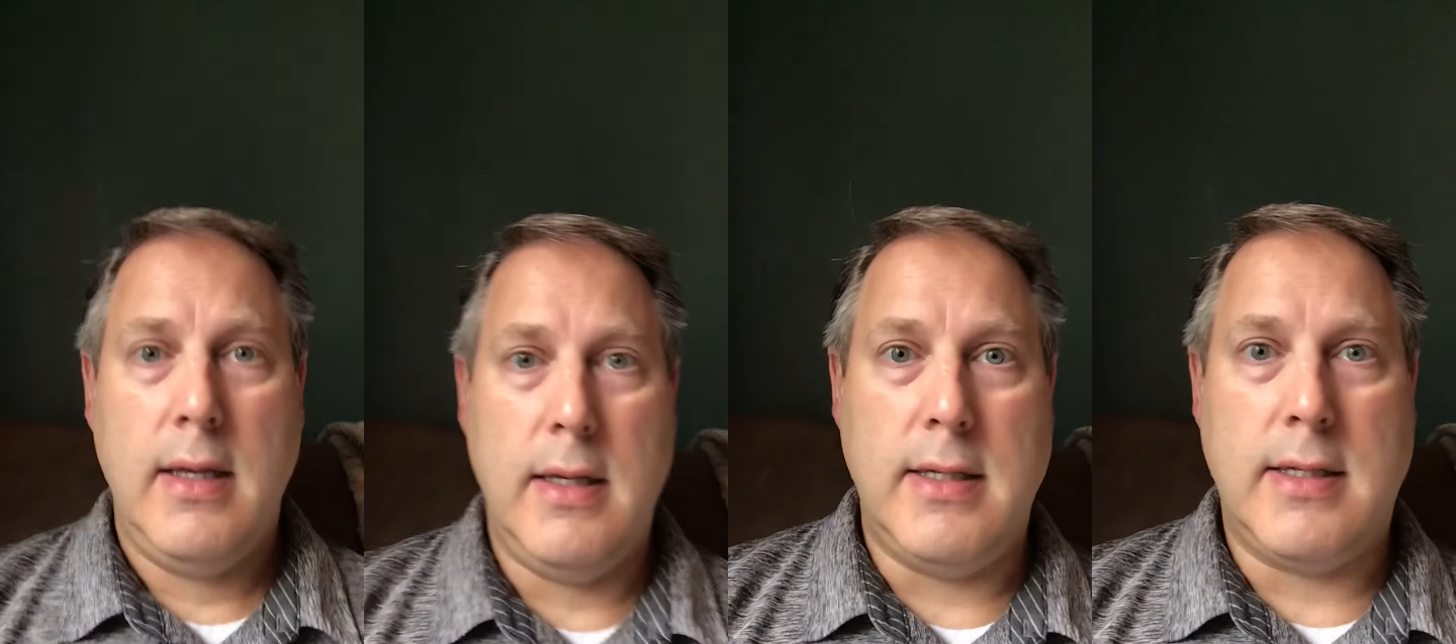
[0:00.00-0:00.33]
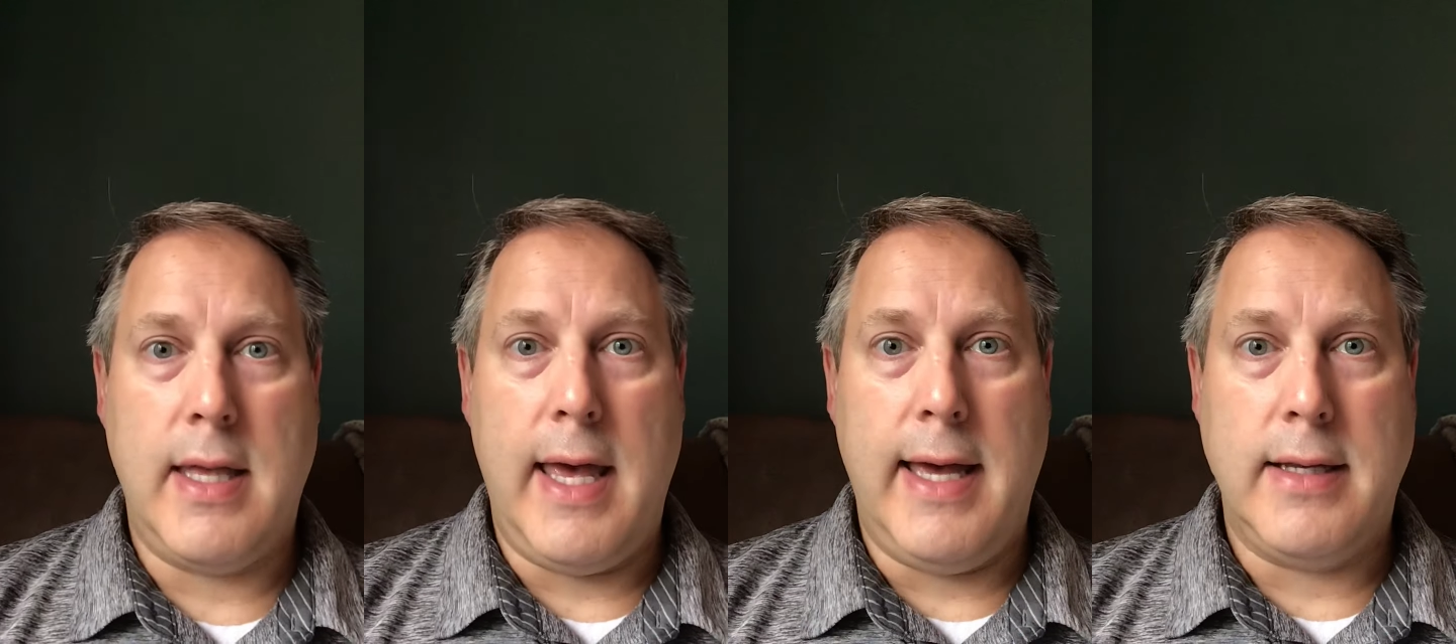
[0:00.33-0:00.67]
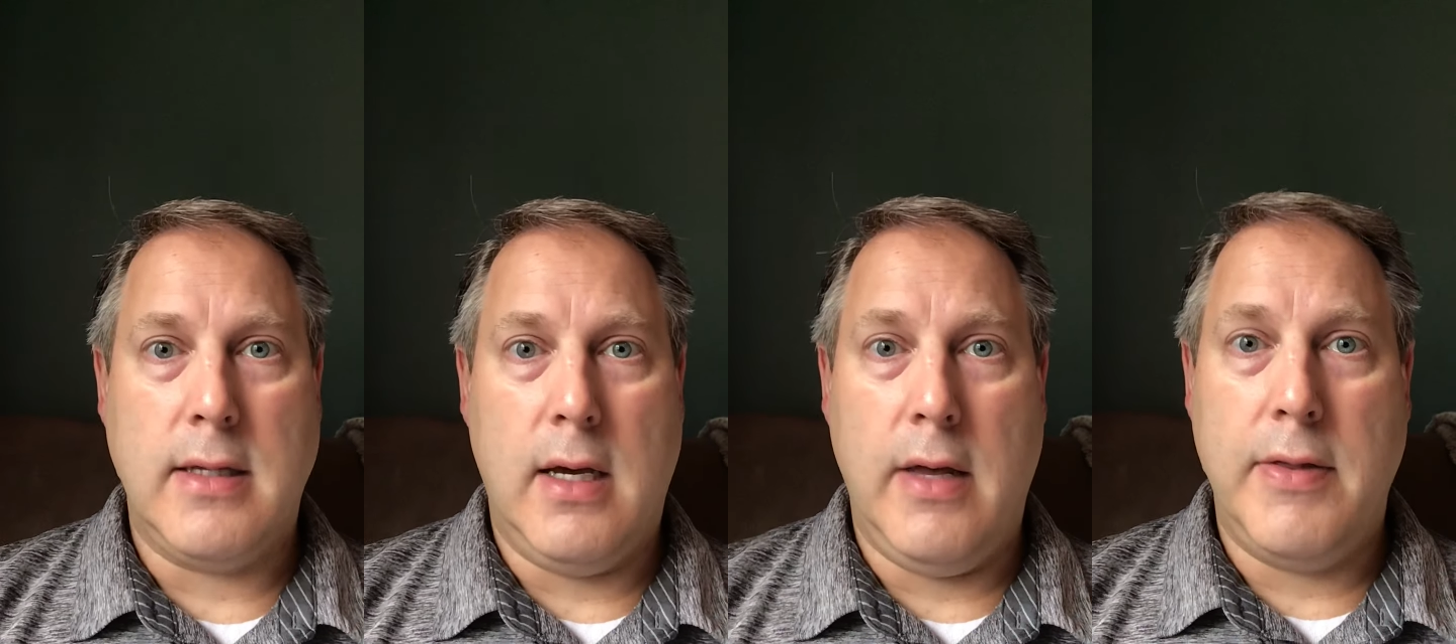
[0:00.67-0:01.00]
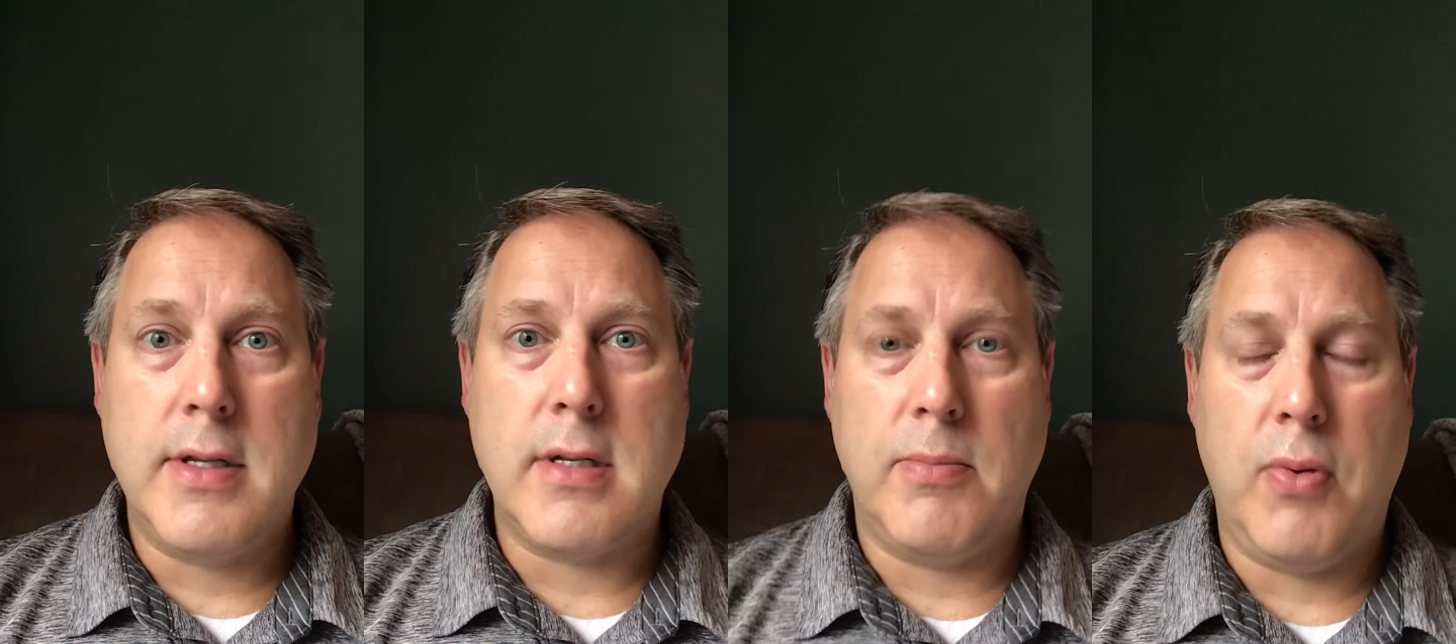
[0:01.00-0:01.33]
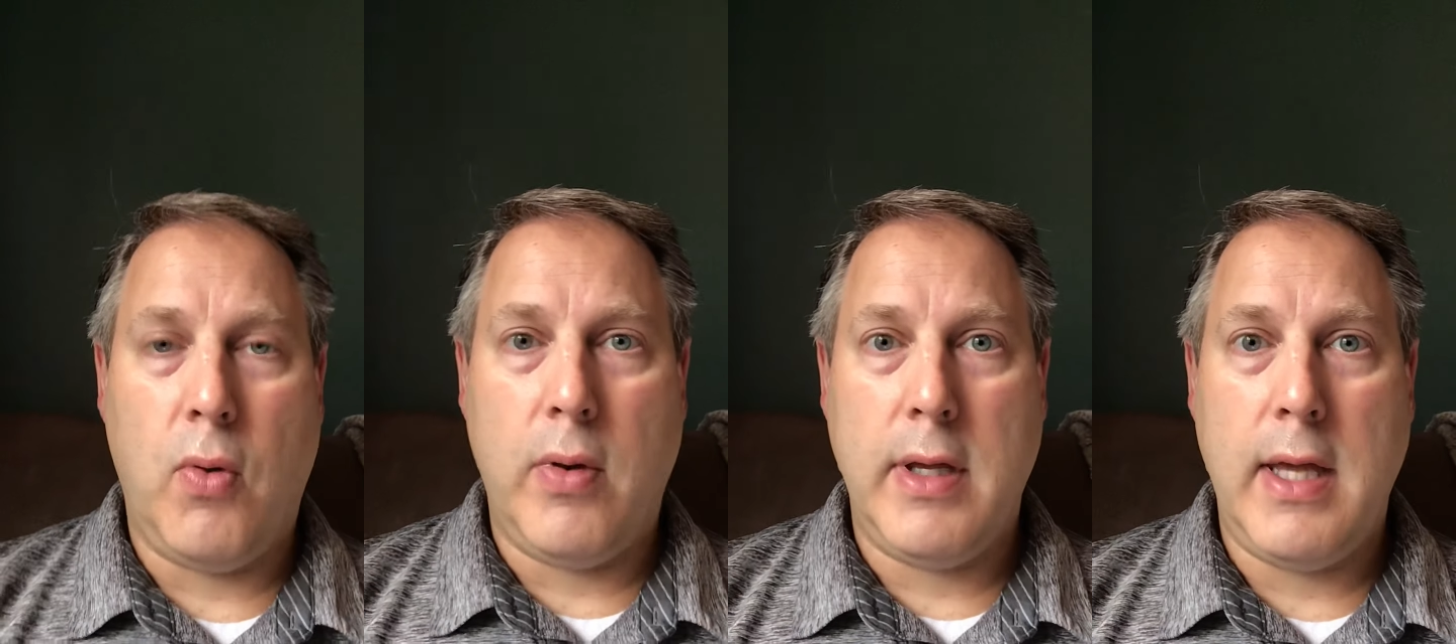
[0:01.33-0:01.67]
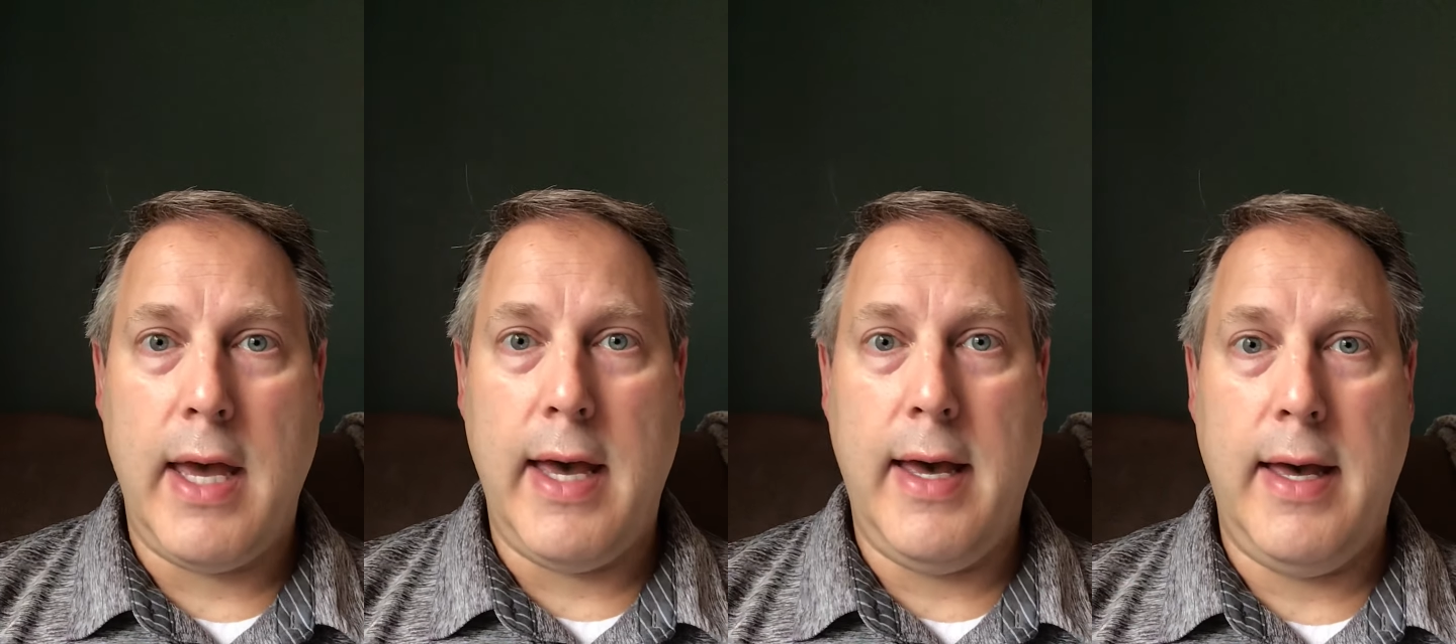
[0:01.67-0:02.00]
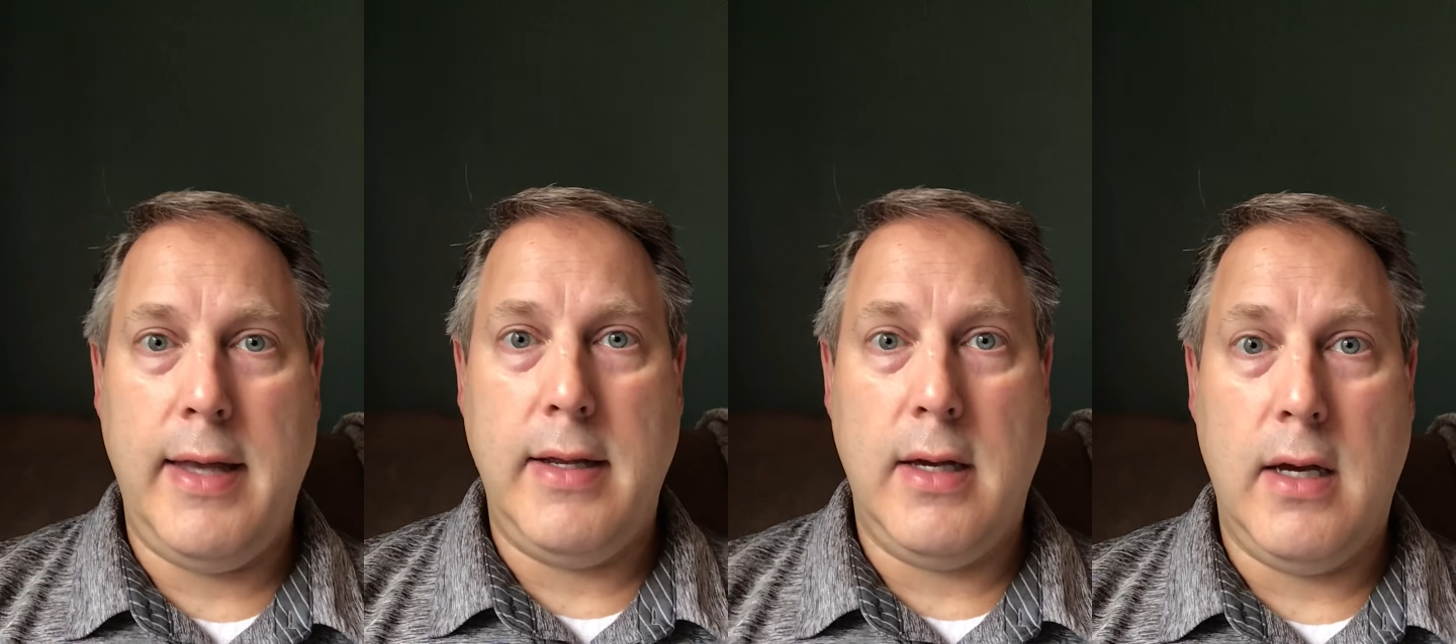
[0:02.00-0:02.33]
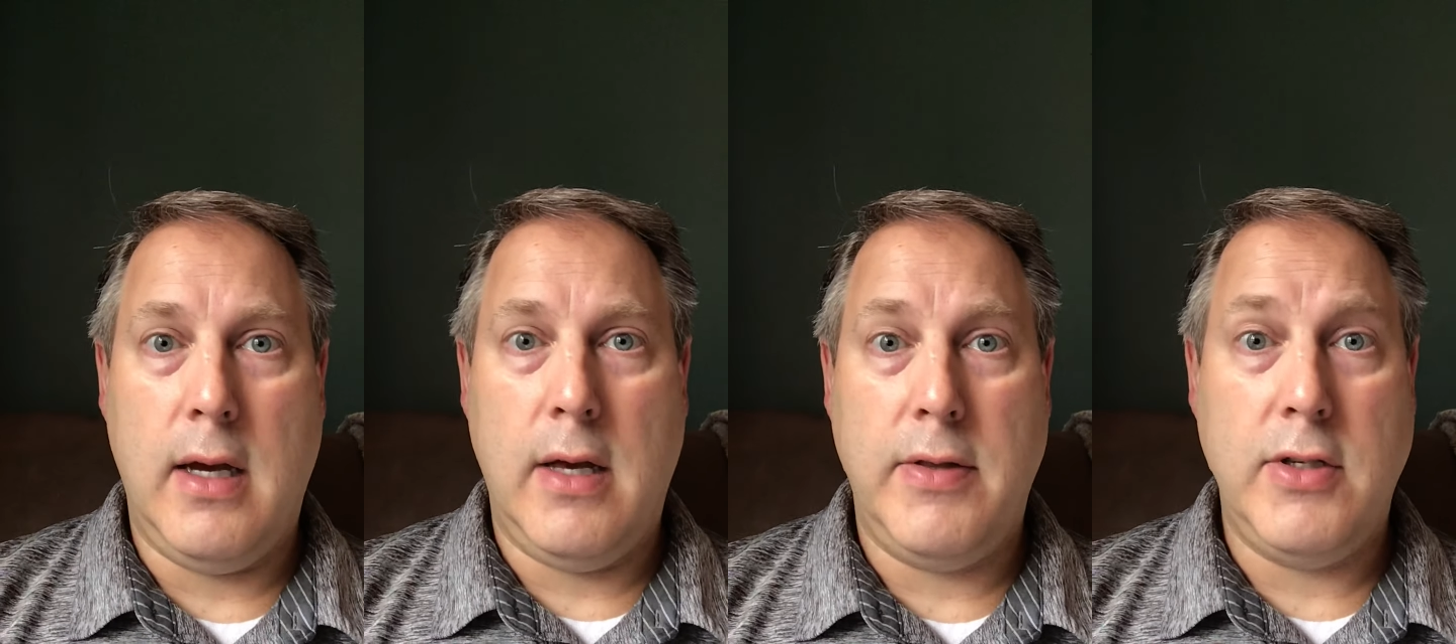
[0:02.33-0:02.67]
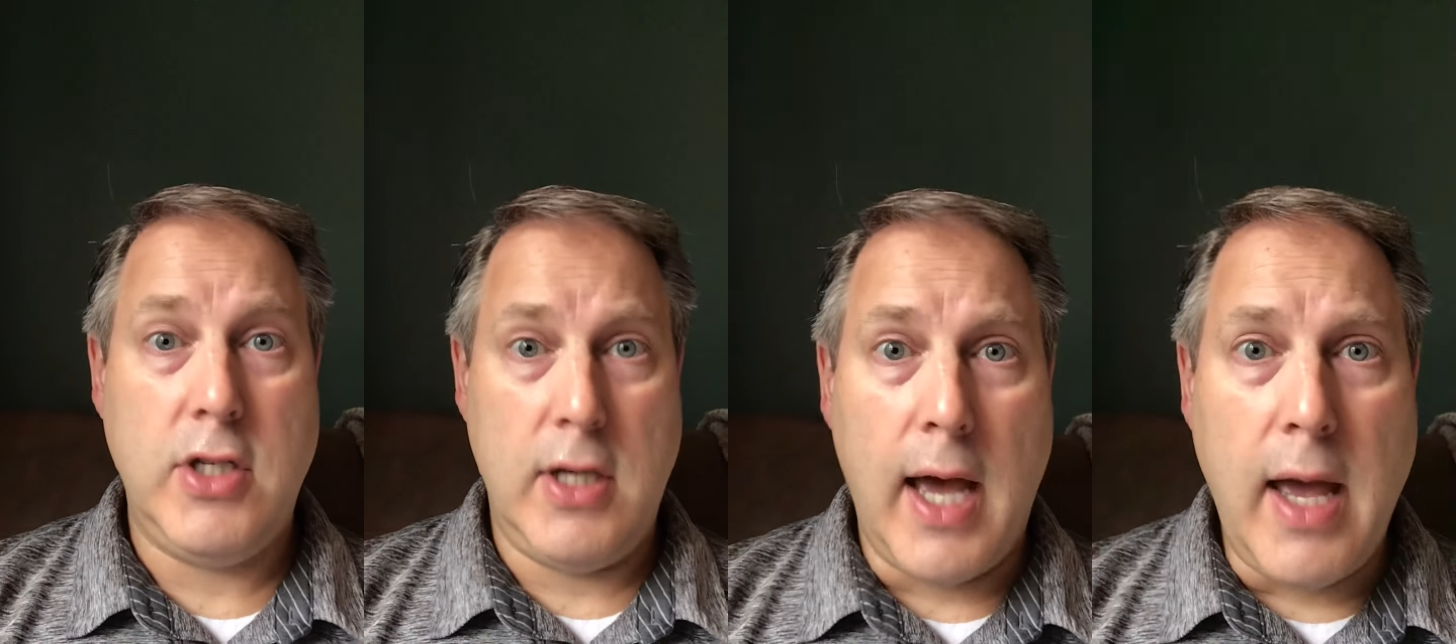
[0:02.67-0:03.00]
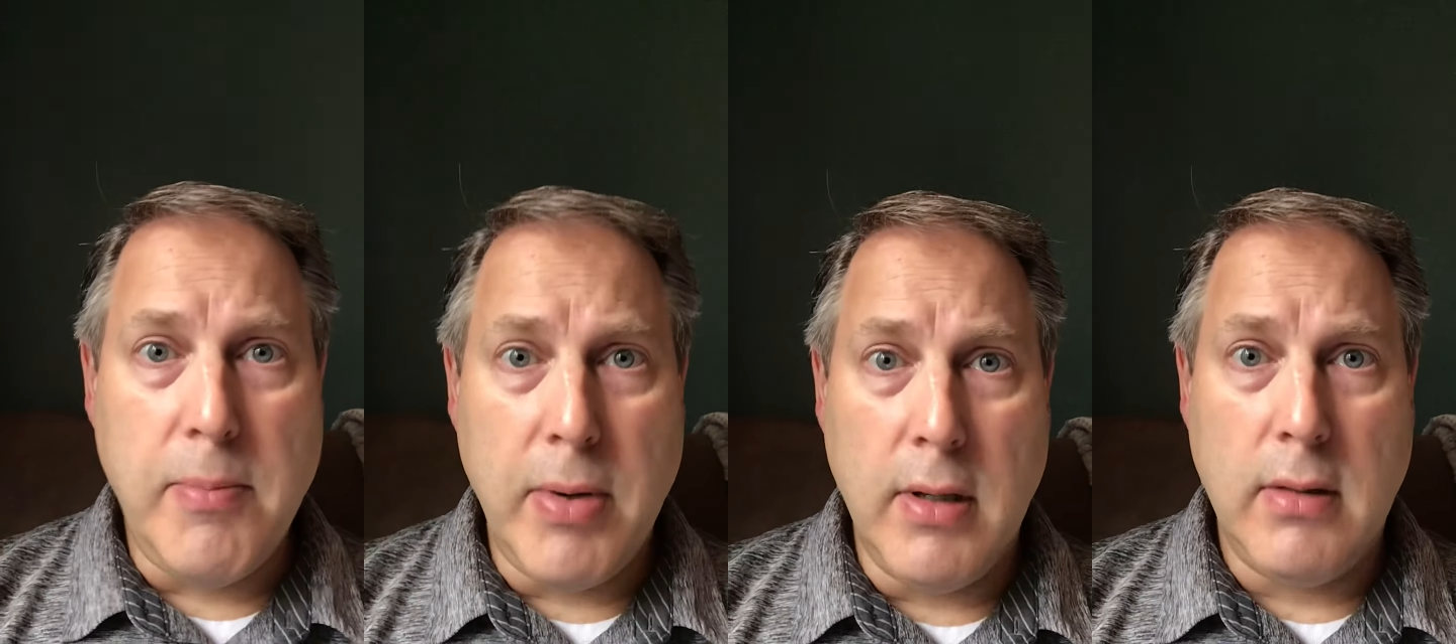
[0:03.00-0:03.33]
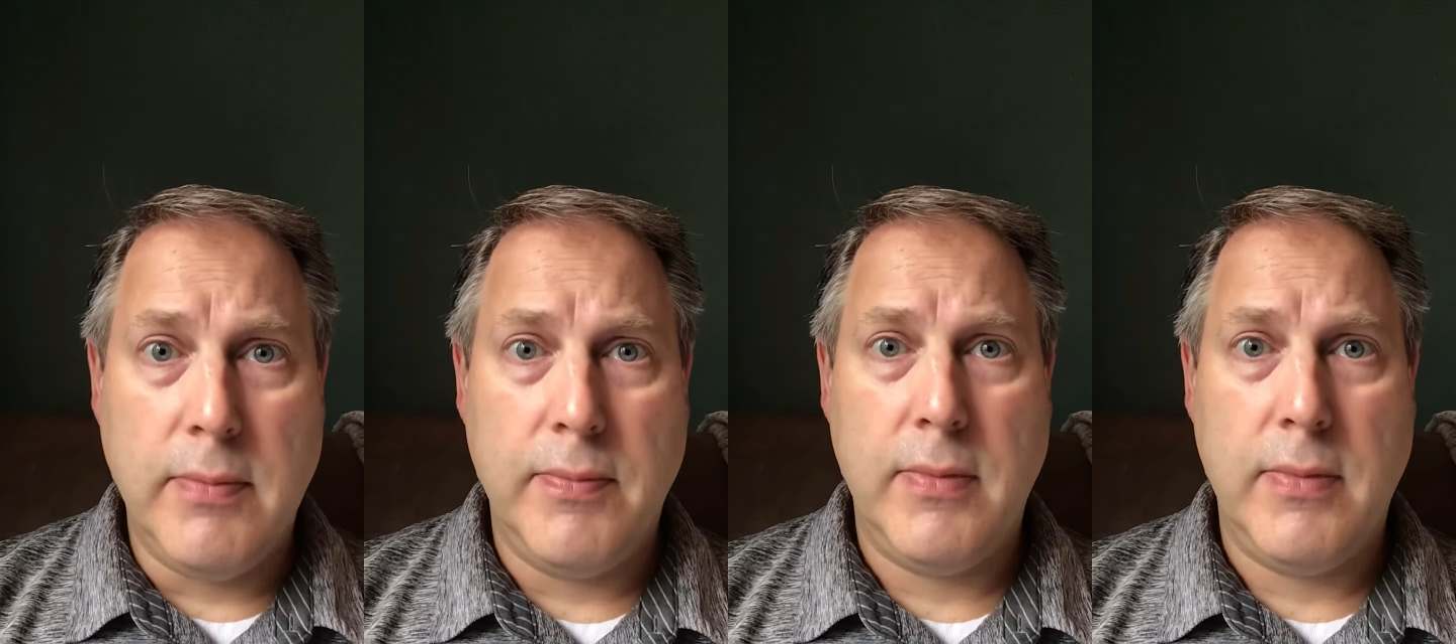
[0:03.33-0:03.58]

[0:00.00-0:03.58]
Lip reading: is that this employee had the GI Bill